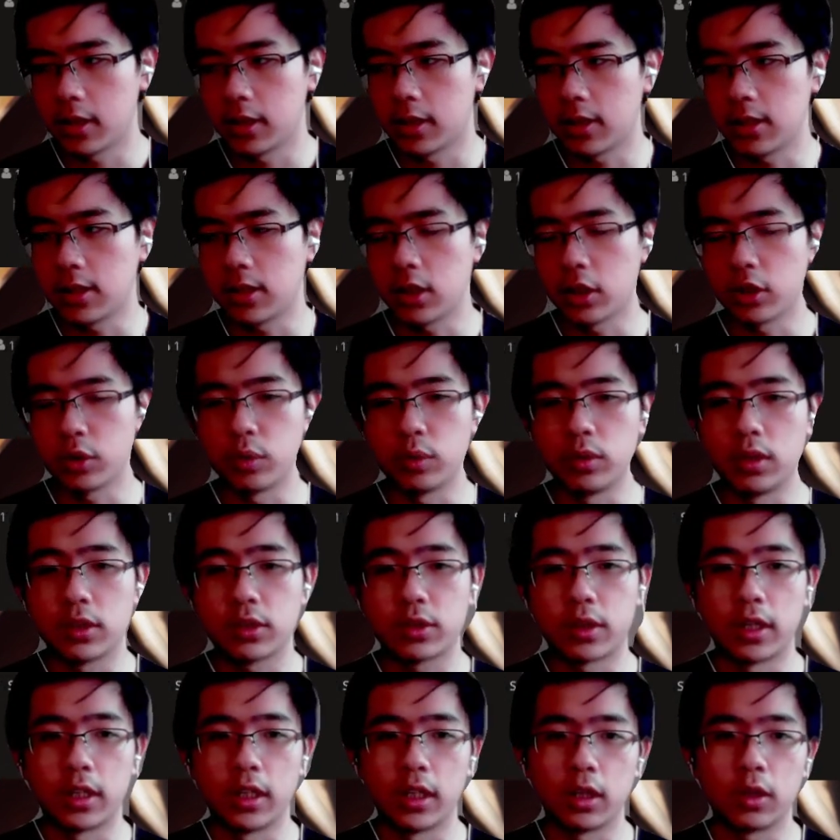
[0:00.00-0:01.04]
it's not to
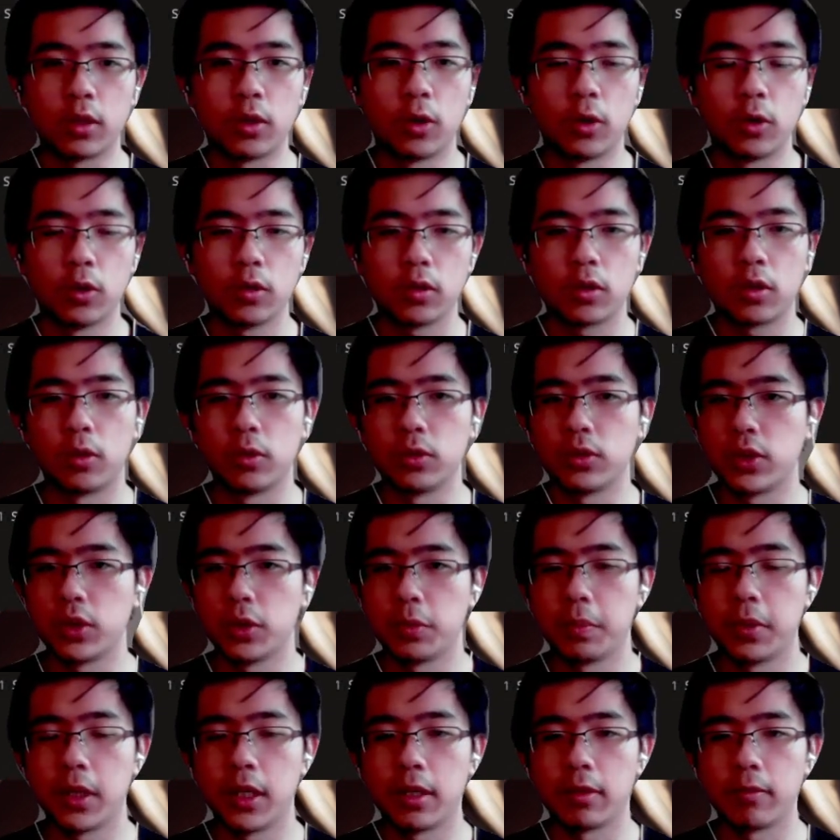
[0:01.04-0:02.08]
discredit Cole. Cole
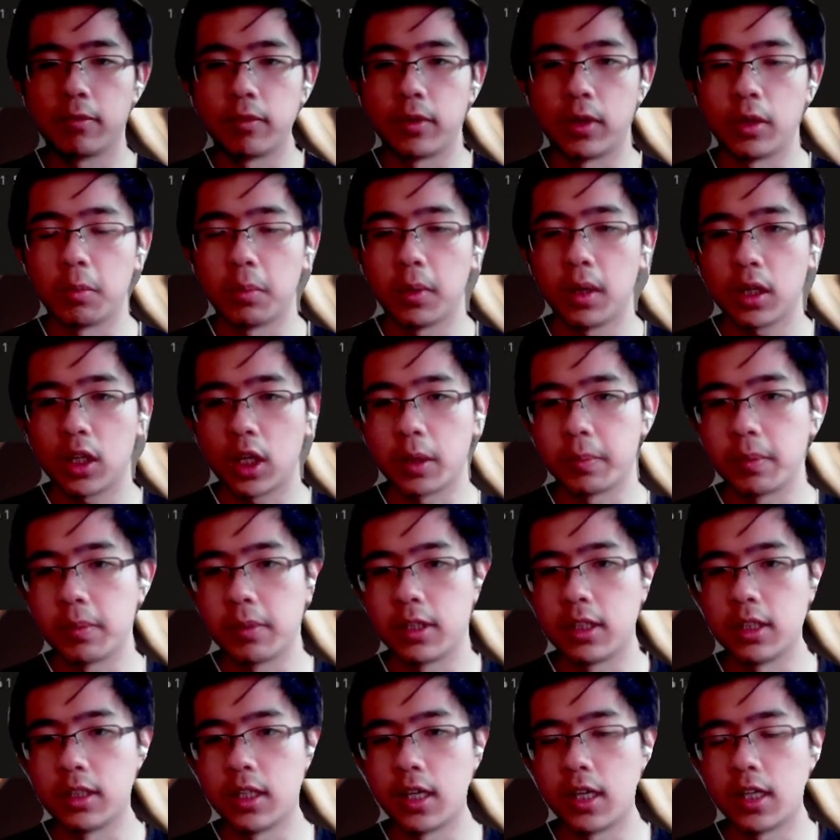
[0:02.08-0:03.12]
still played very well,
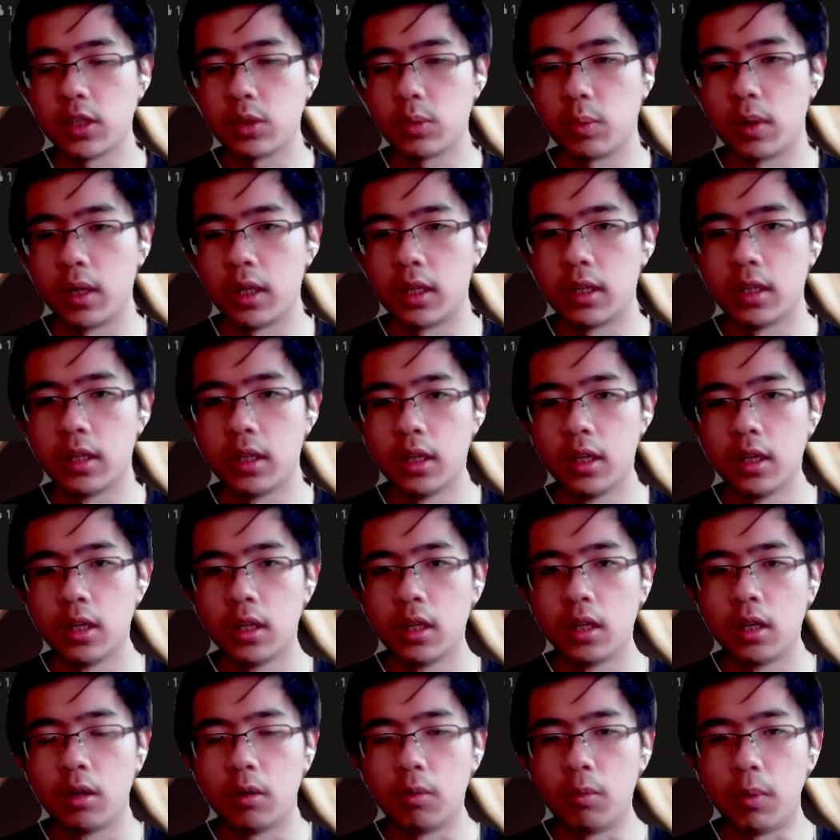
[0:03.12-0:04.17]
capitalized
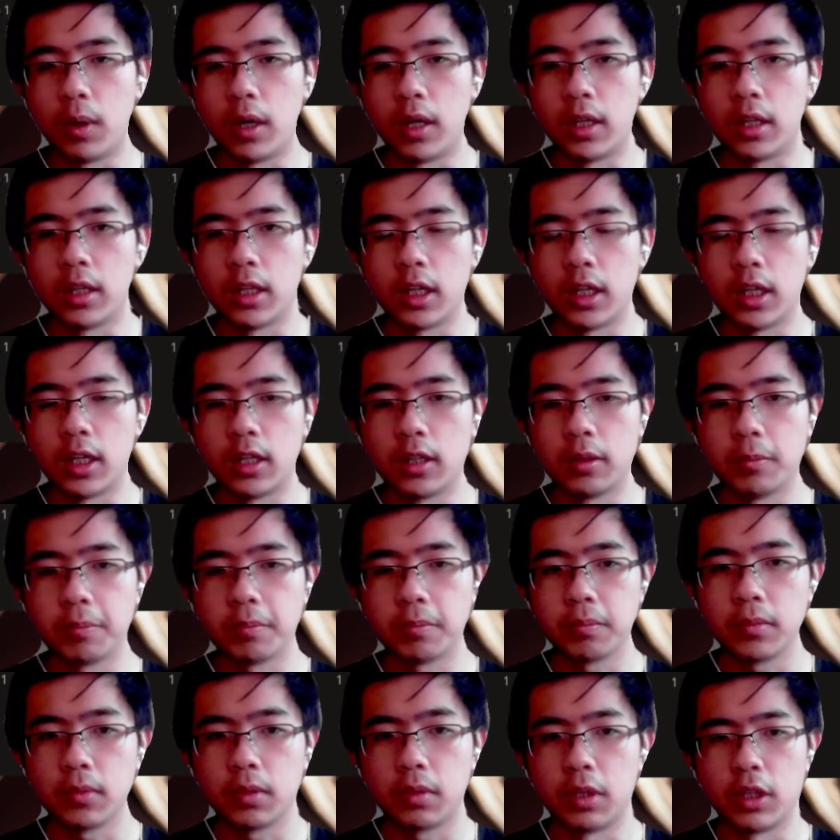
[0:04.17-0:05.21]
when
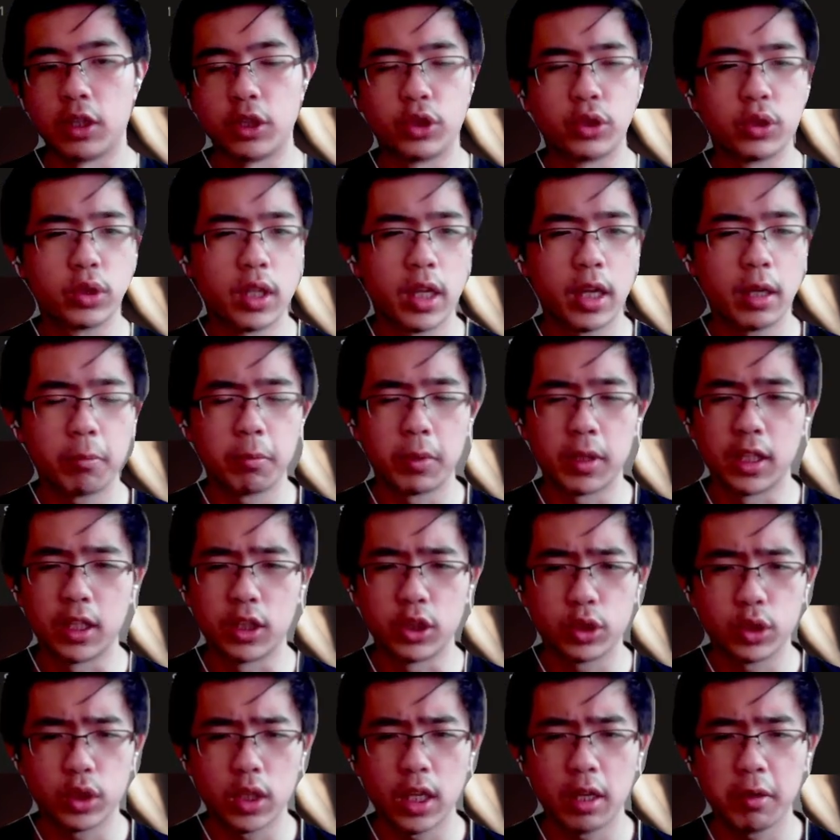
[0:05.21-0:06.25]
they
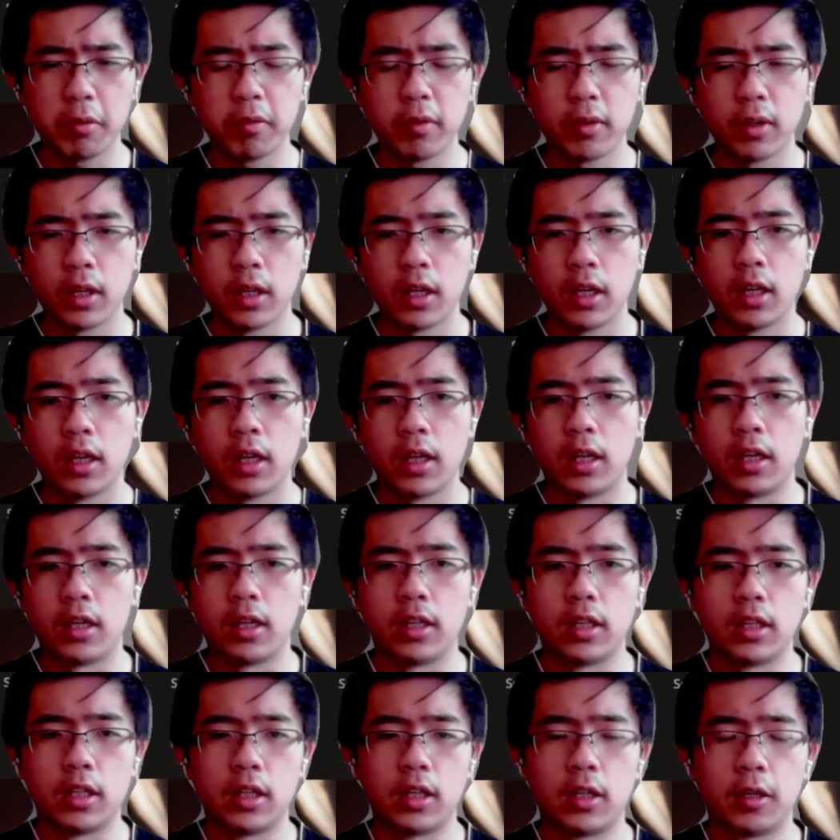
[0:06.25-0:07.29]
should have, and